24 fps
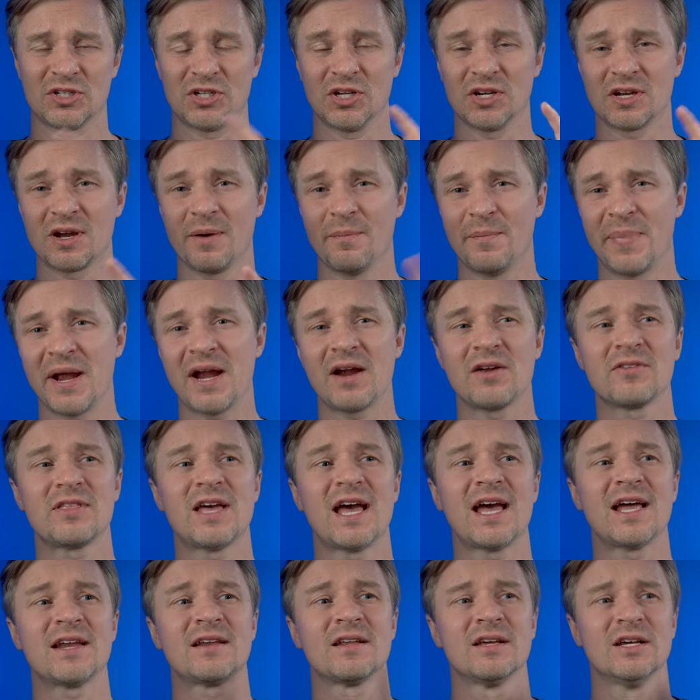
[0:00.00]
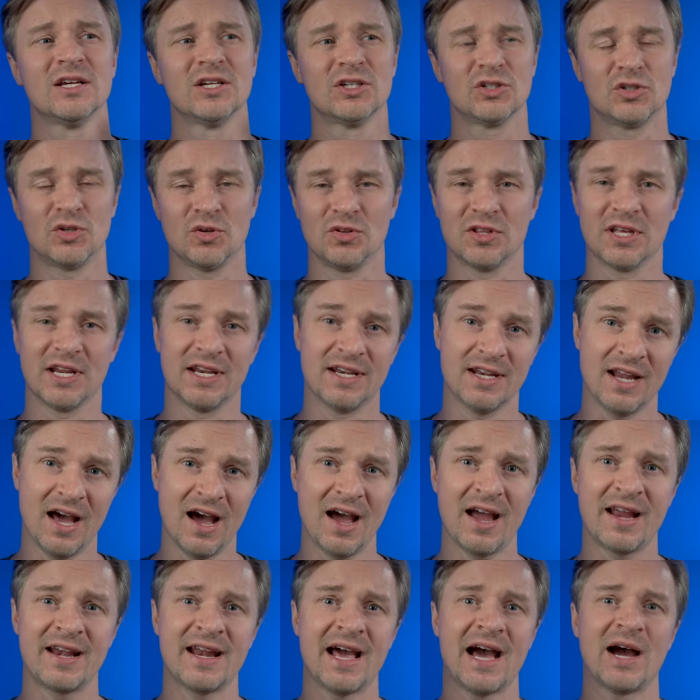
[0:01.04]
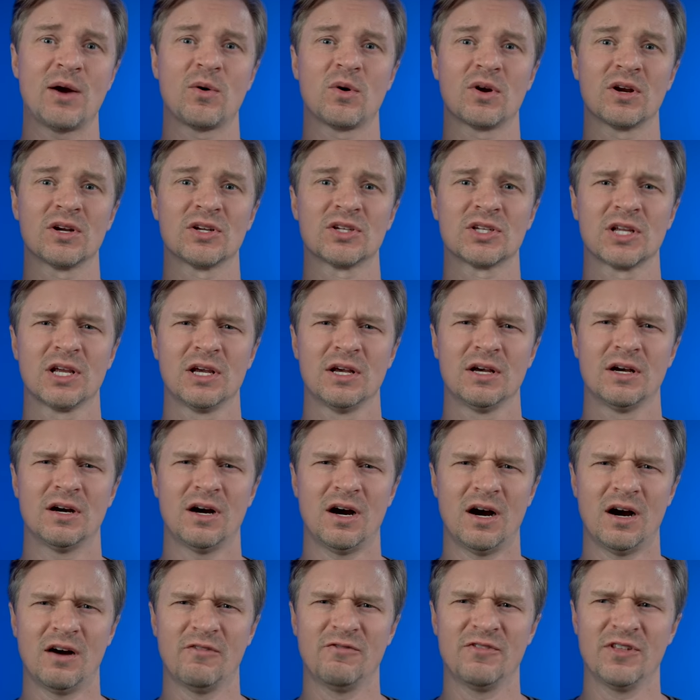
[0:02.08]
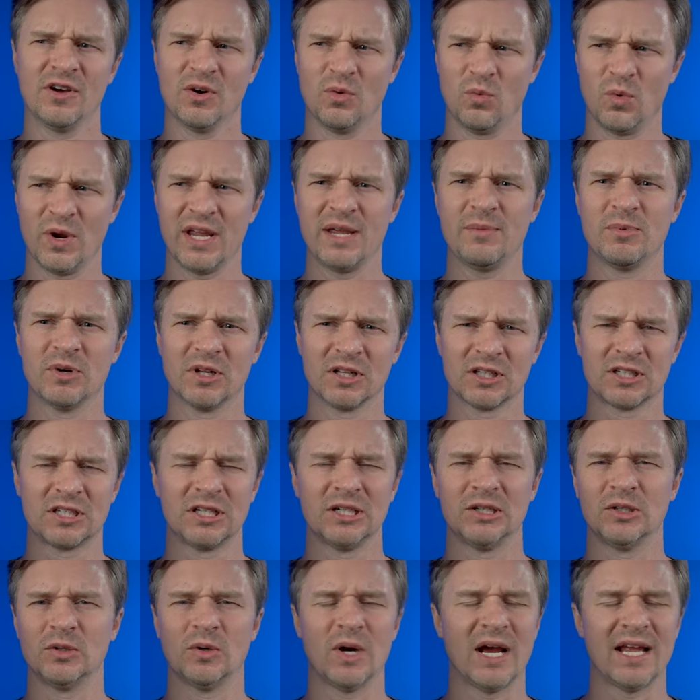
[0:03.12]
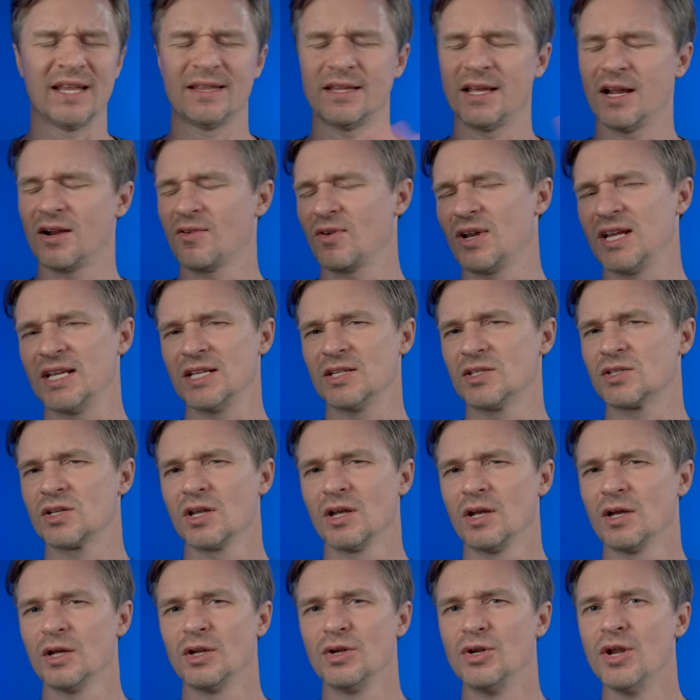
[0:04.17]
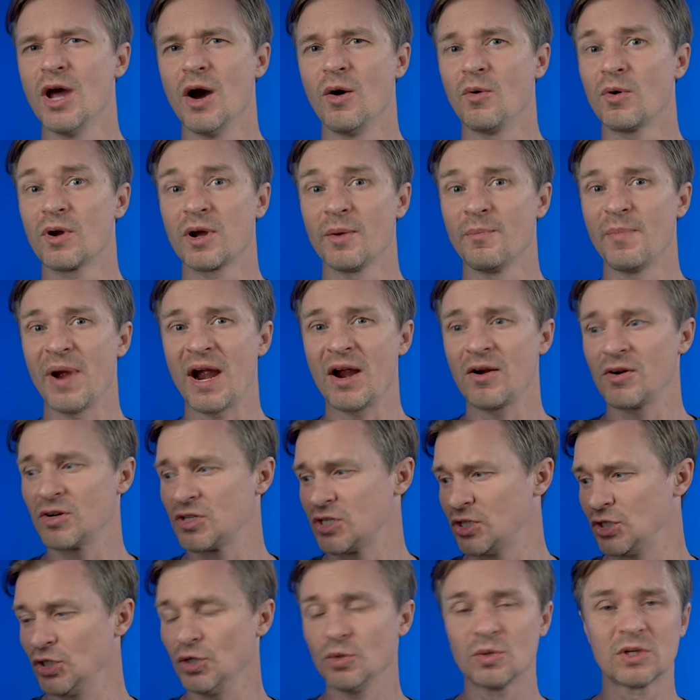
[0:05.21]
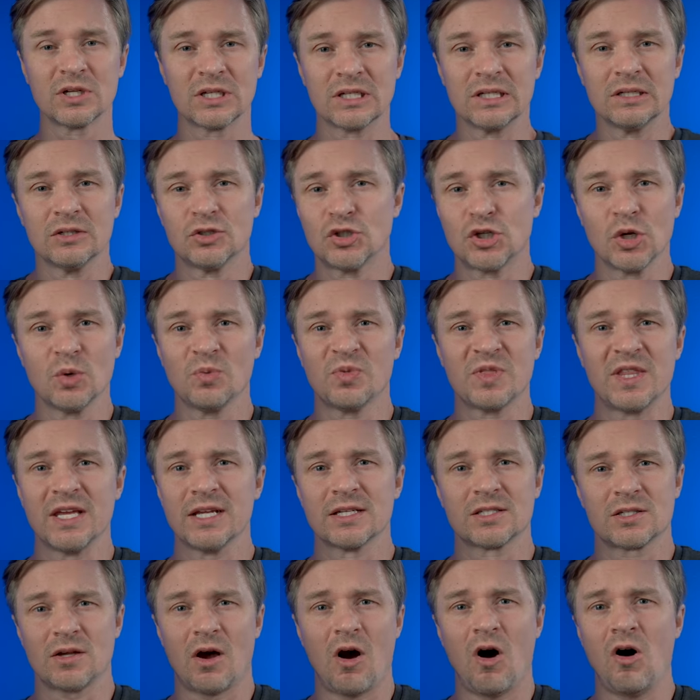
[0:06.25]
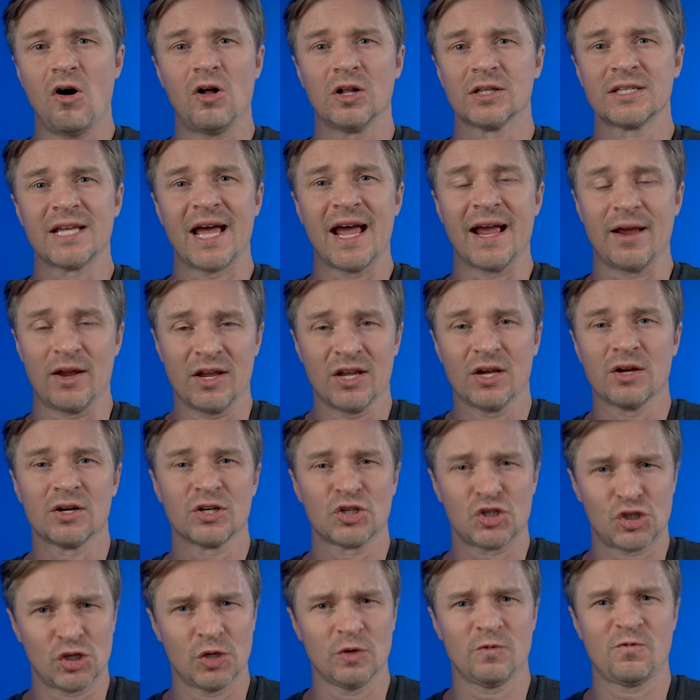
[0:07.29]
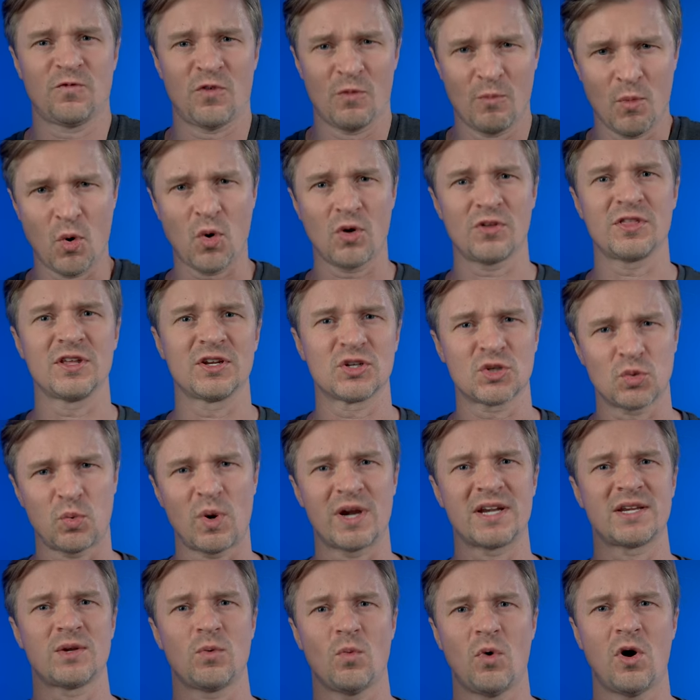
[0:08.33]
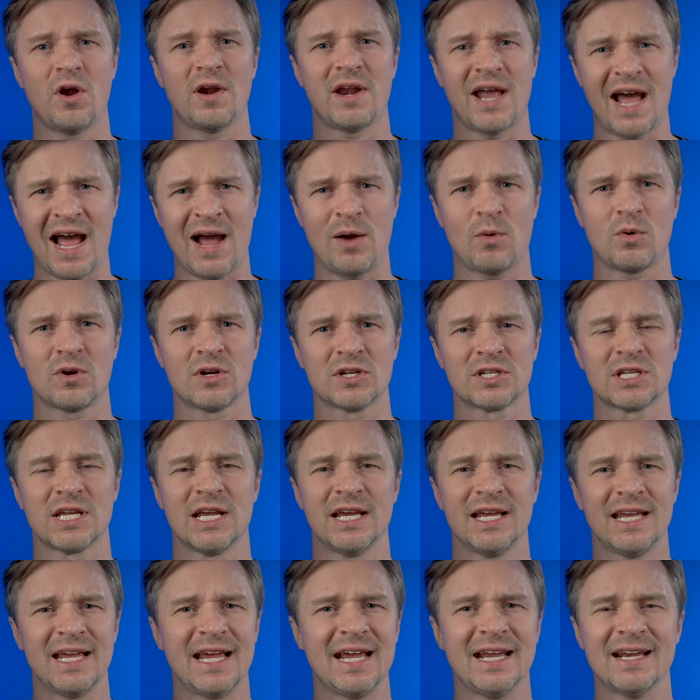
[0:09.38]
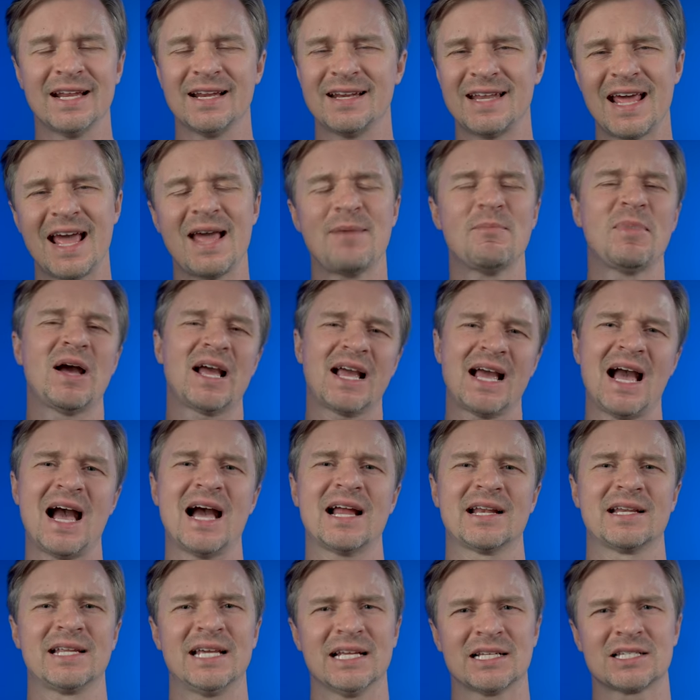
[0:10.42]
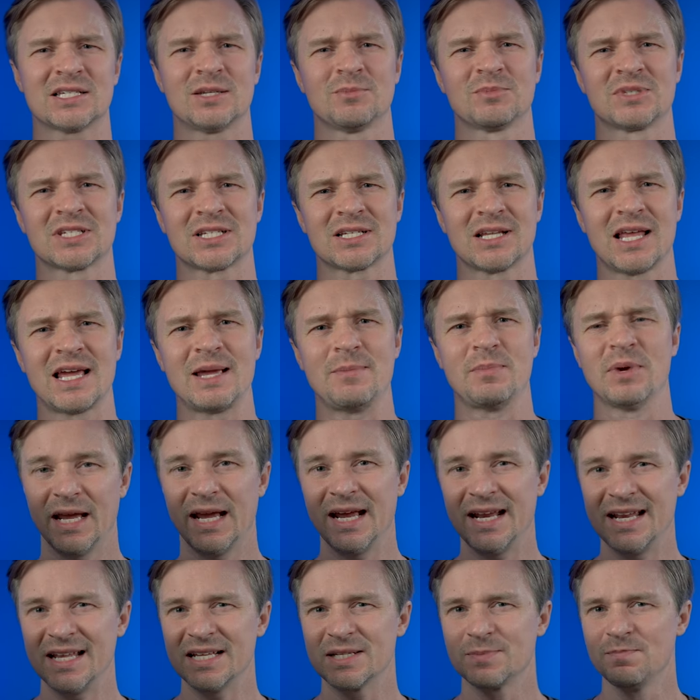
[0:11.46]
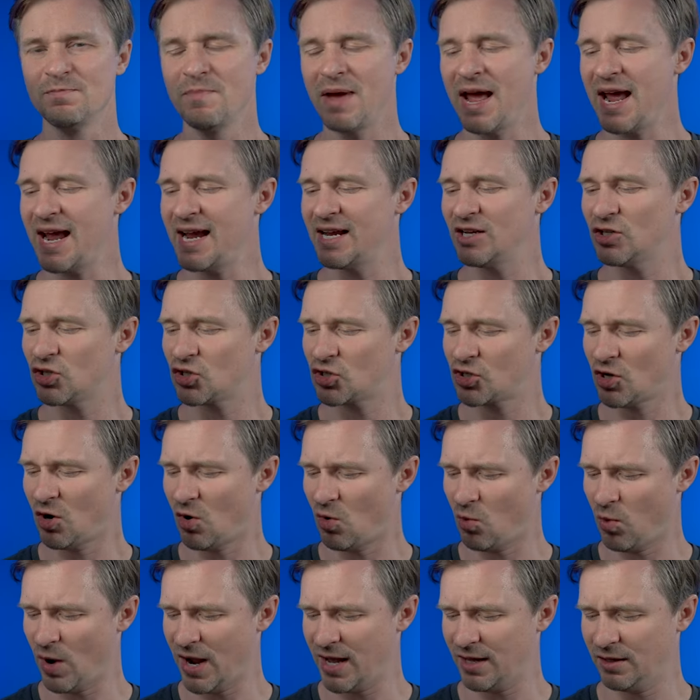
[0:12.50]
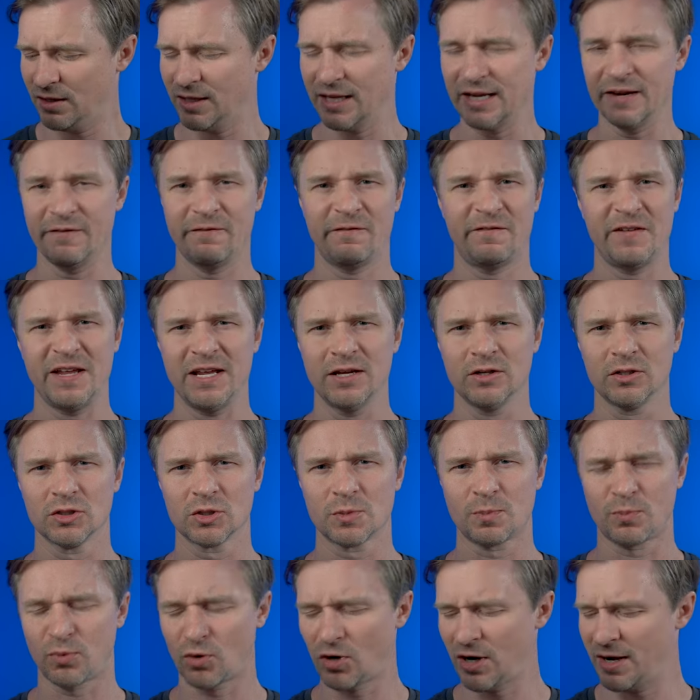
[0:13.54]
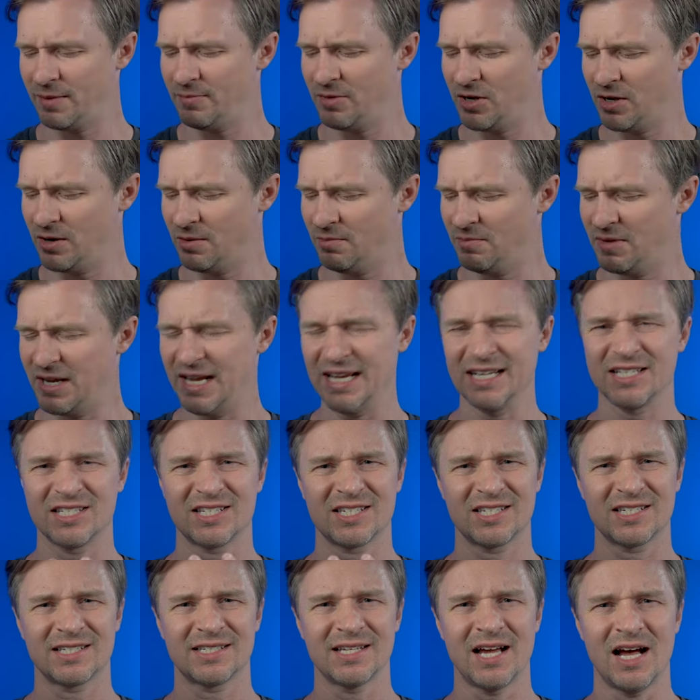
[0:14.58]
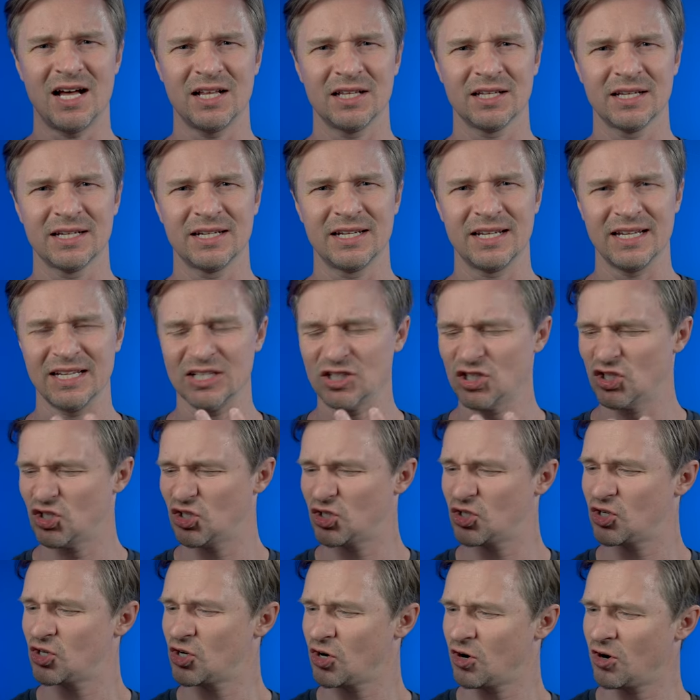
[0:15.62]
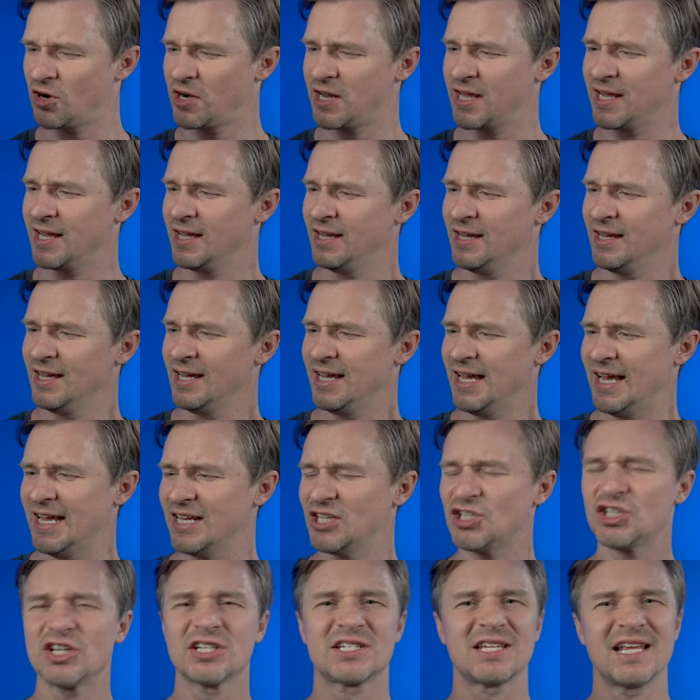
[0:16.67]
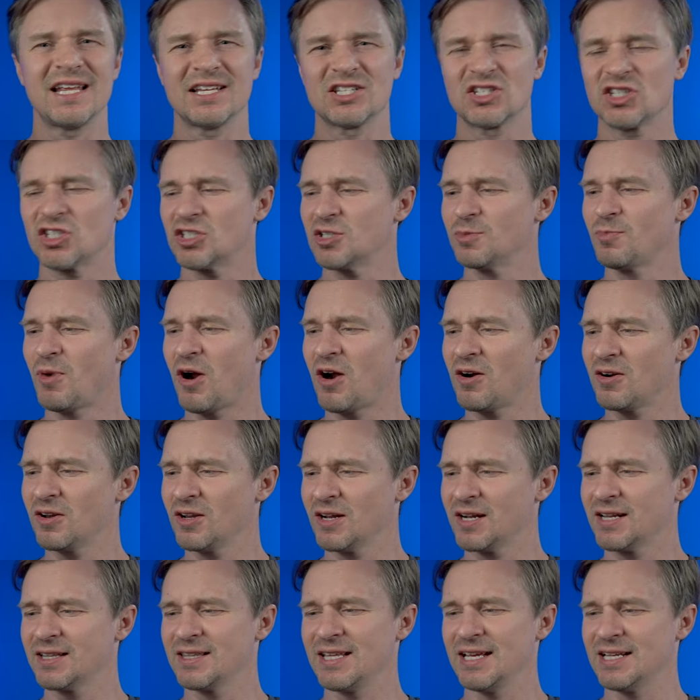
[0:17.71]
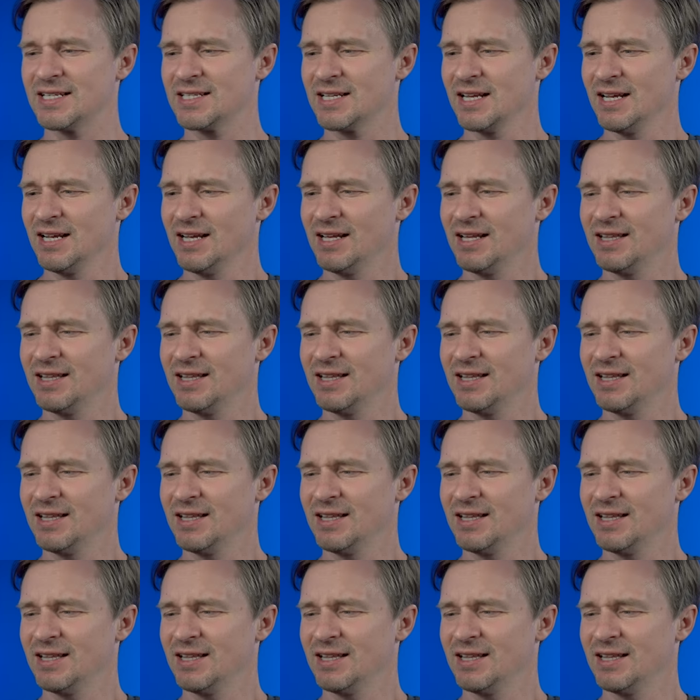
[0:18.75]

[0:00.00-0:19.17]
You compare that to the 9 hours of the Weebill 2, and there is no comparison. You can shoot this all day. Are you going to shoot for more than 21 hours in a day? My God, get some sleep. It is made so well. It feels premium. It's solid. It's sturdy. It's just, it's smart. Look at this.